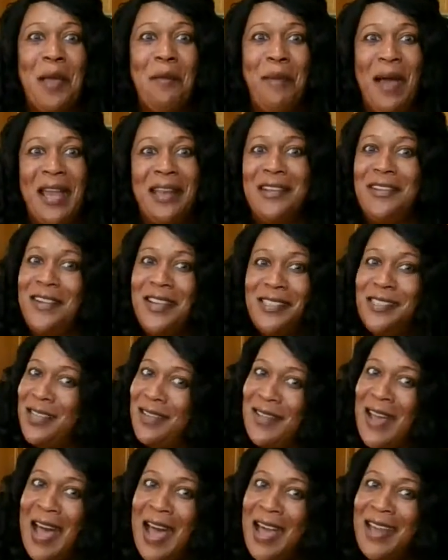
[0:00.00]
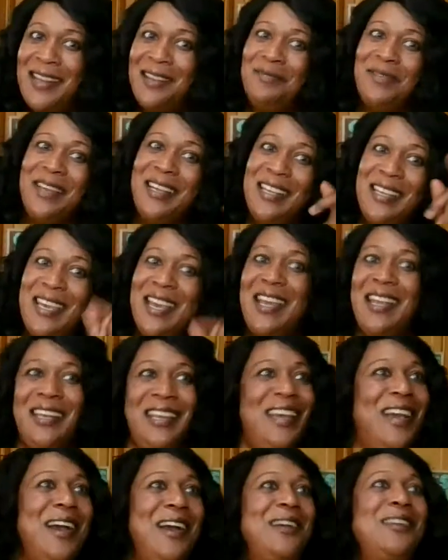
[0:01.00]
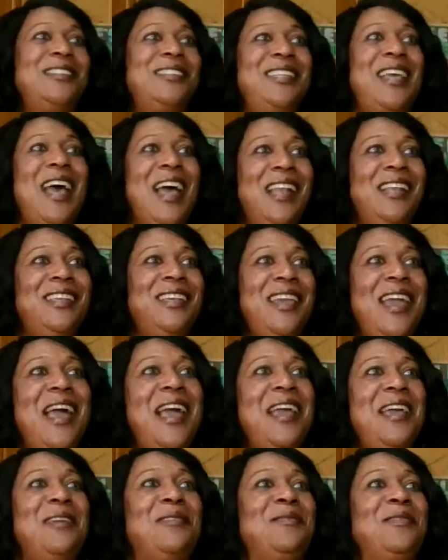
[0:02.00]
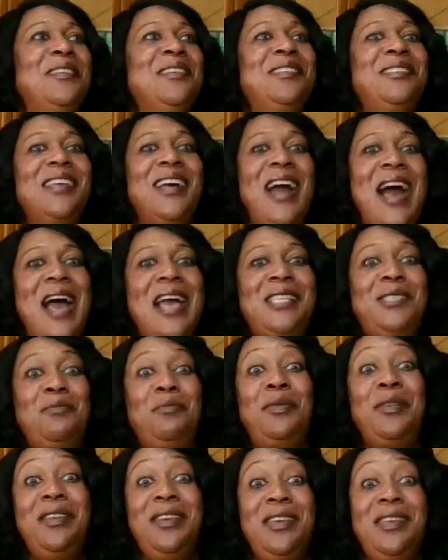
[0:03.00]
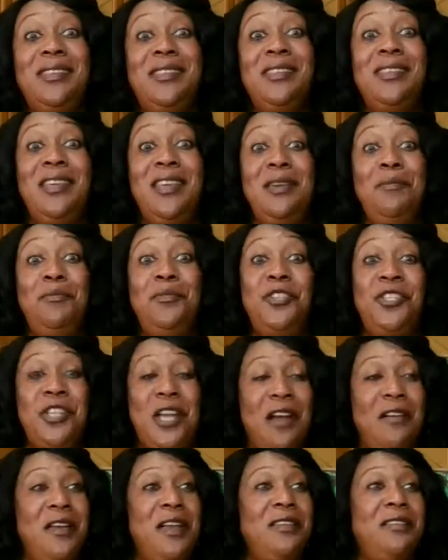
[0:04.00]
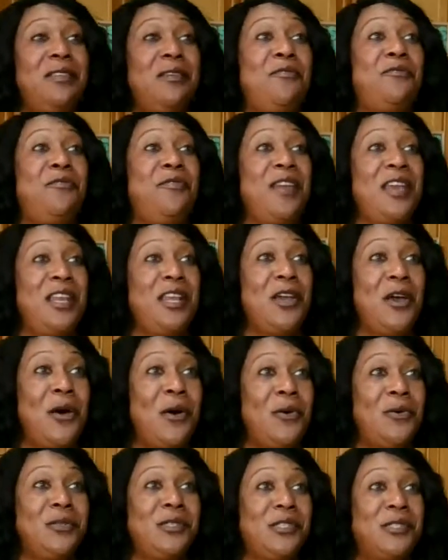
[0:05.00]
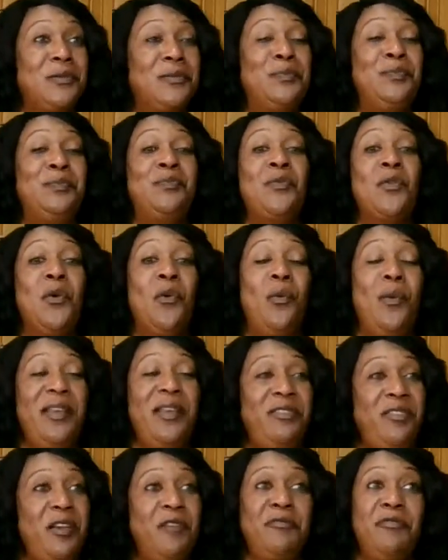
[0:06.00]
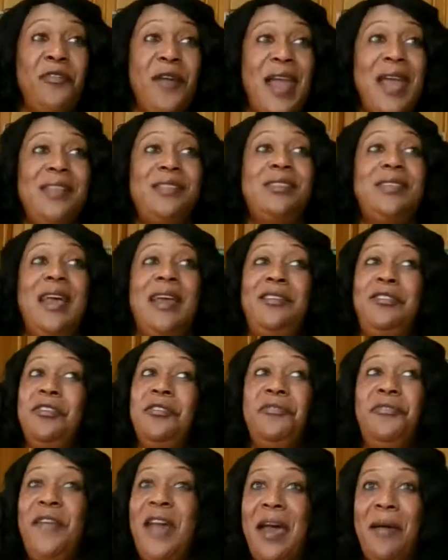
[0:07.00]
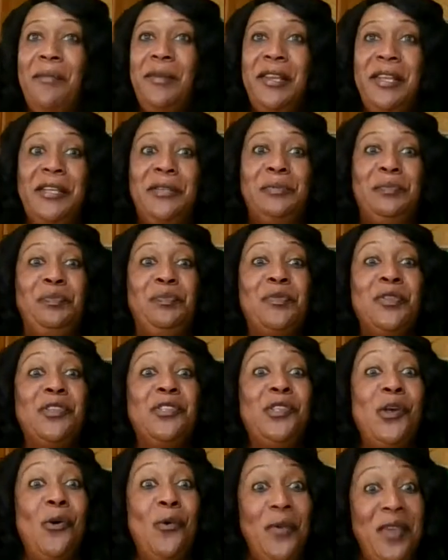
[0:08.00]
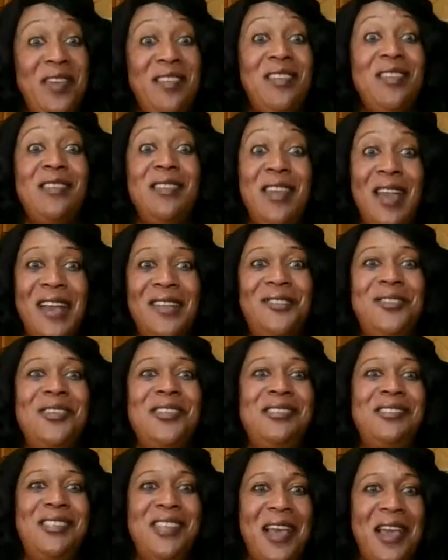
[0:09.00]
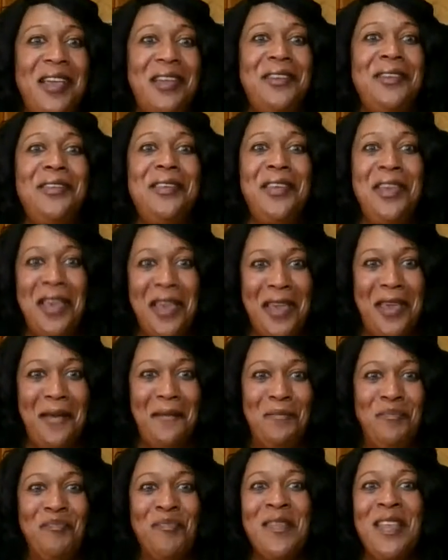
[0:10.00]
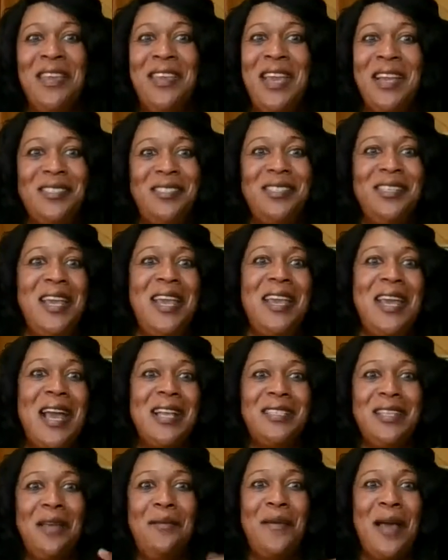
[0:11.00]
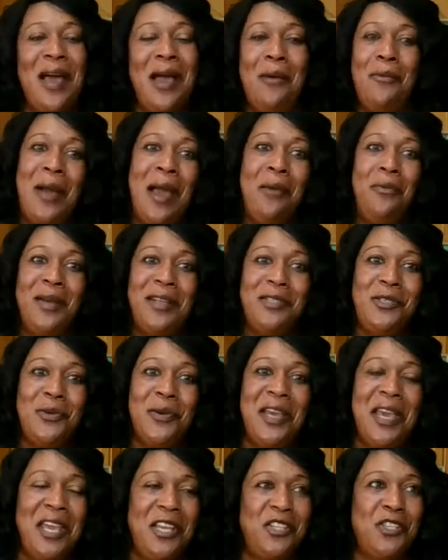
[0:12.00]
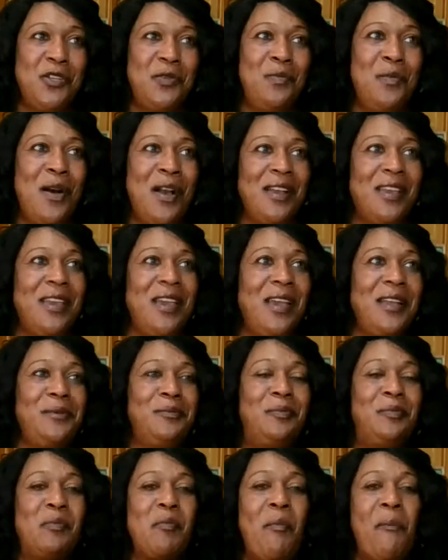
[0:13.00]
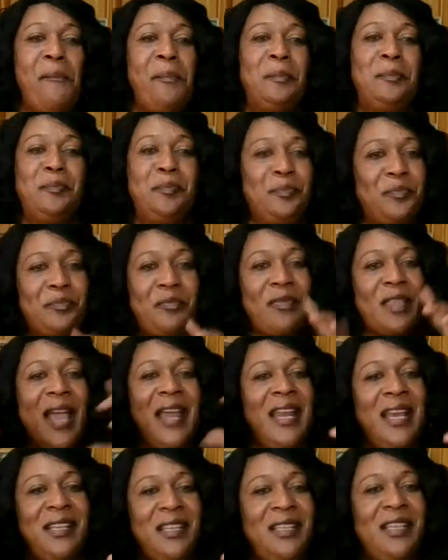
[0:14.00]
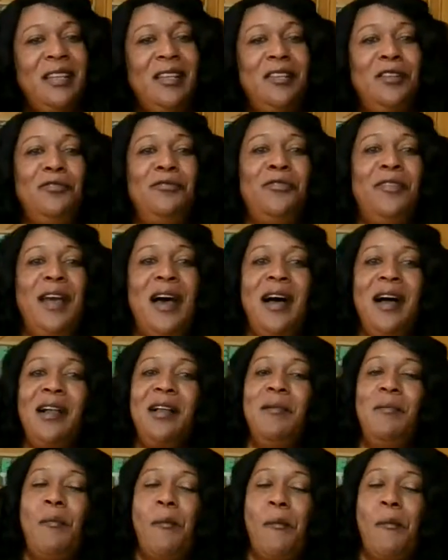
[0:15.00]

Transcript: By the grace of God, I'm going to get there. 10K. So guys, please keep sharing the videos with your friends and your family so we can get to 10K. Yesterday, guys, I went to an Asian market and I did a little vlog.